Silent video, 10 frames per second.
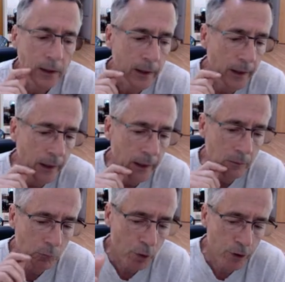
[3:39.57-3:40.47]

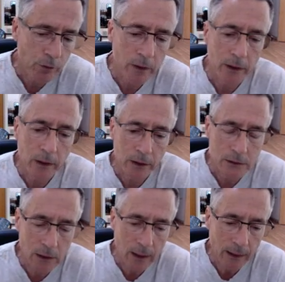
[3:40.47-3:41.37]
and Mercury
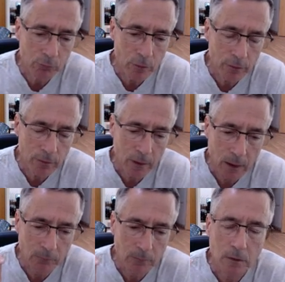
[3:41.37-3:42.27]
is locked with
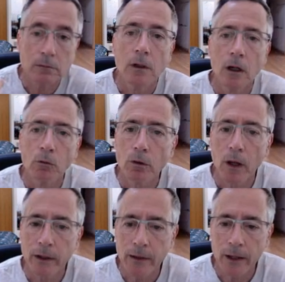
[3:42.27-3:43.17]

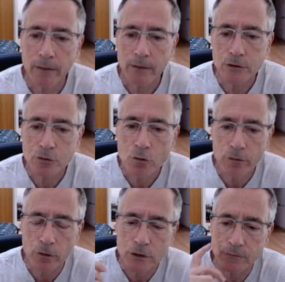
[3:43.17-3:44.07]
a day that's
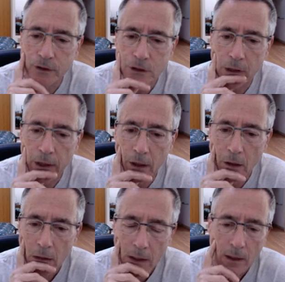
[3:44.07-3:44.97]
2/3 of its year.